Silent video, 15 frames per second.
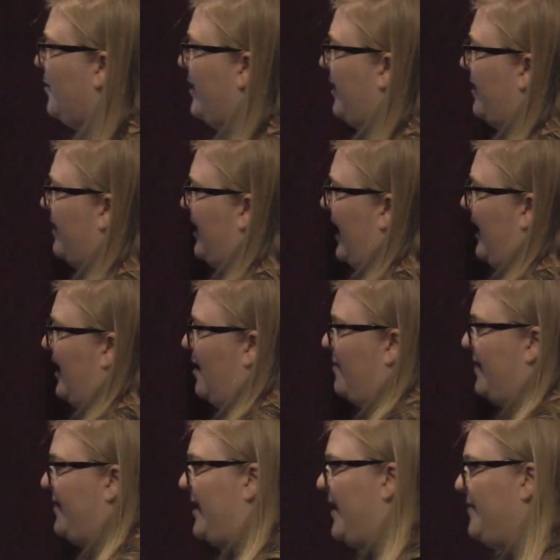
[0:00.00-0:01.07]
with that. How
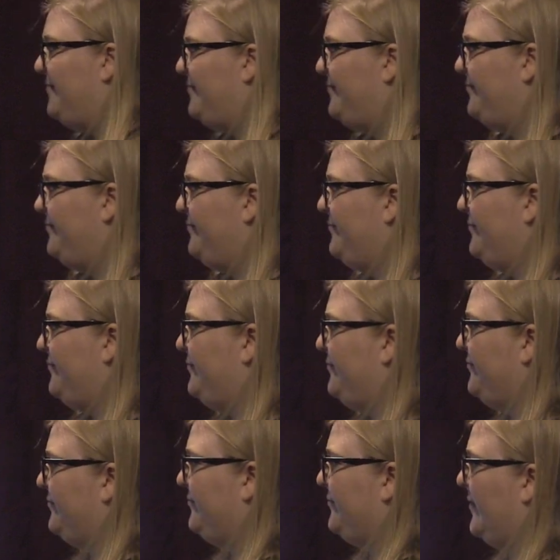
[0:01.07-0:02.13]
about that?
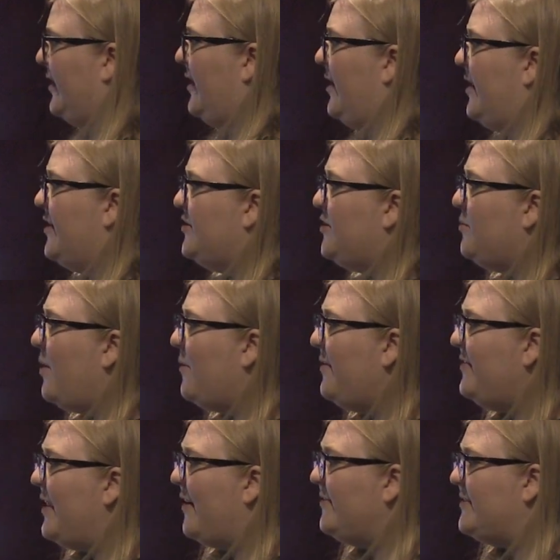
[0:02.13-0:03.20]
So what
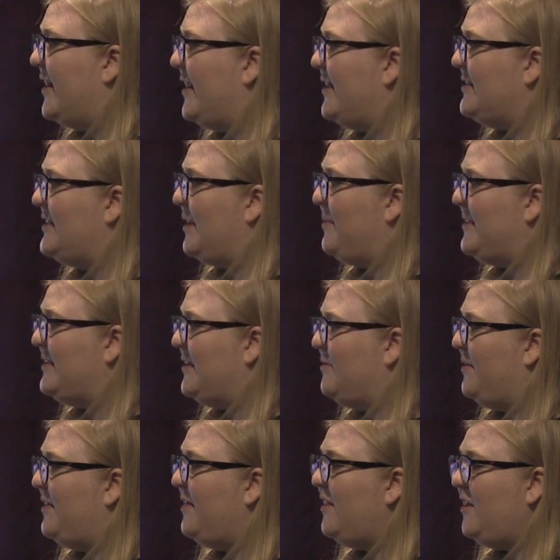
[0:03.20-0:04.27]
we've now done is segmented
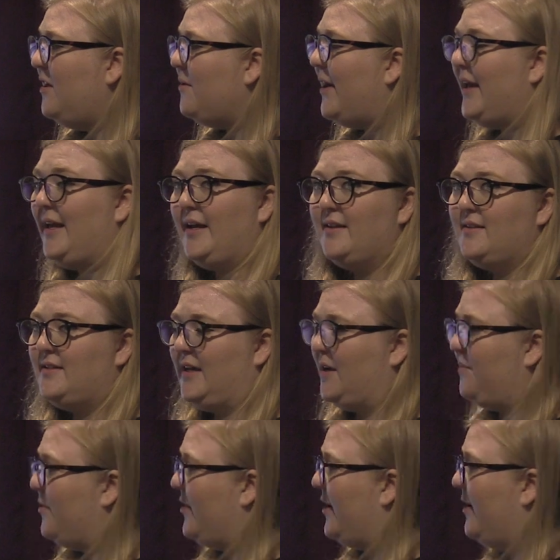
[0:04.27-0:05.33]
within the UAE and
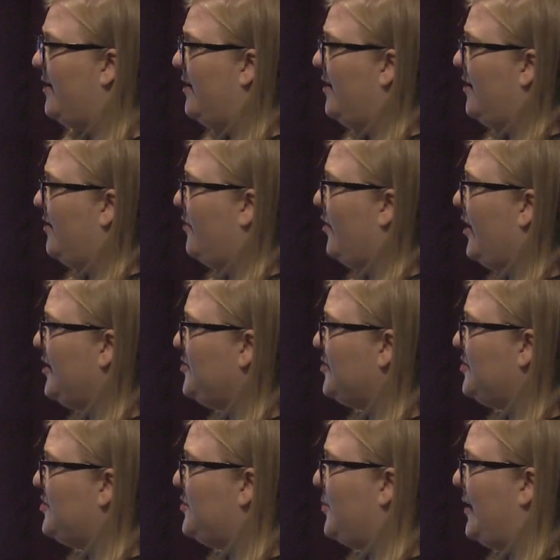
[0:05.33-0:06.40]
Singapore,
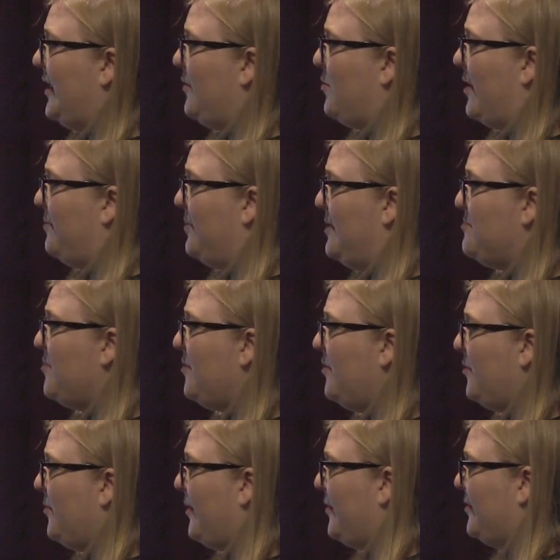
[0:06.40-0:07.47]
421 people
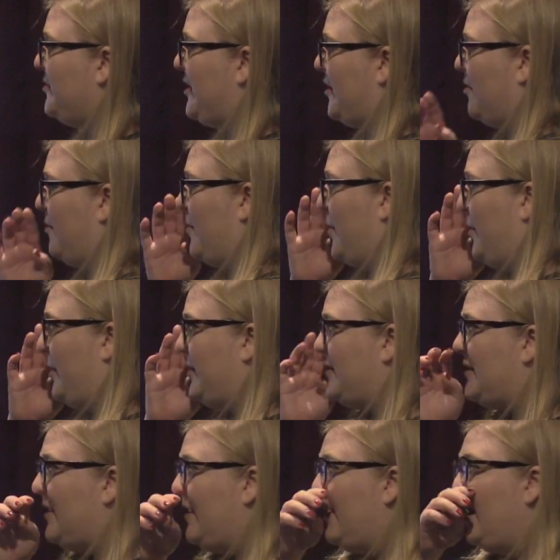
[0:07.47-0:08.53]
who work with General
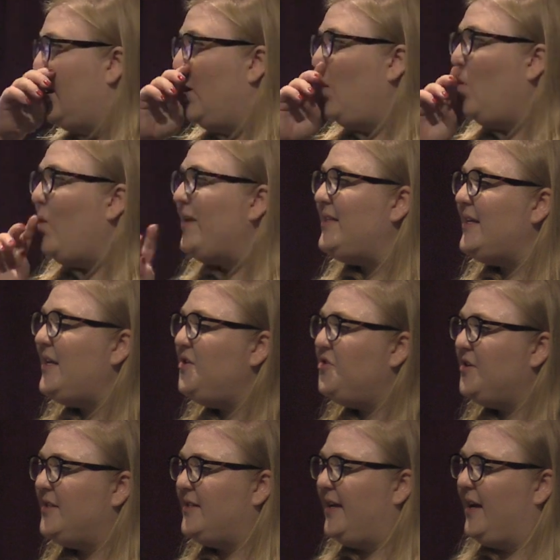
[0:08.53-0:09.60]
Motors. What's
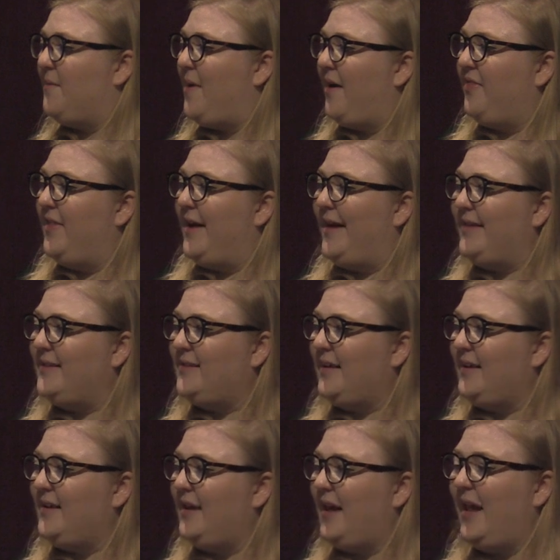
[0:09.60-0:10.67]
interesting about this
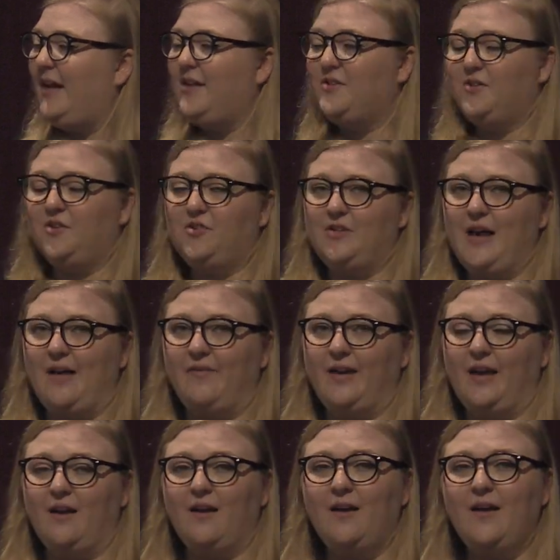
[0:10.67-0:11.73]
in any search and
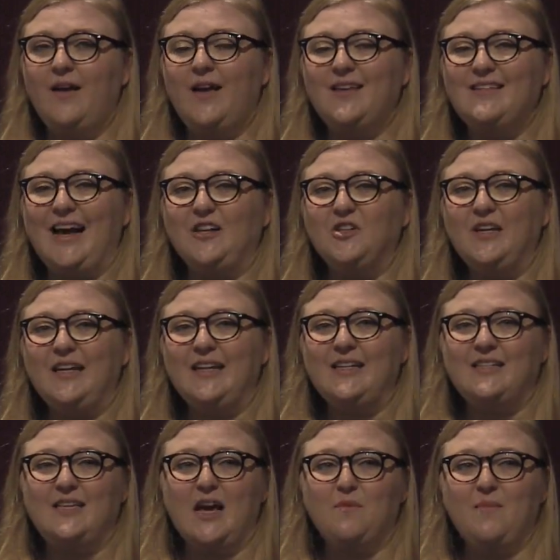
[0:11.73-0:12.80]
navigator, it's actually going to
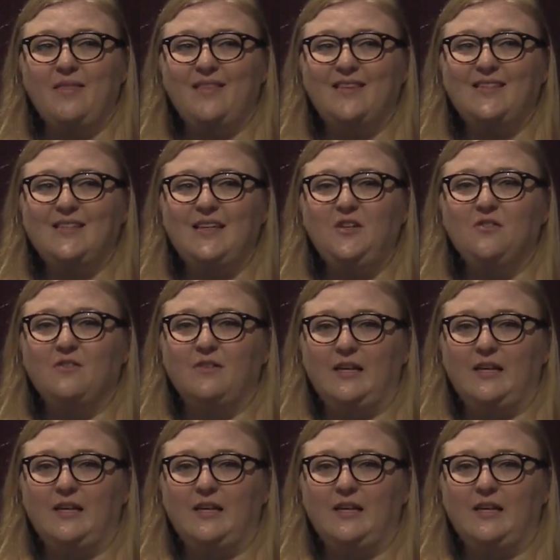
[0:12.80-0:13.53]
segment the senior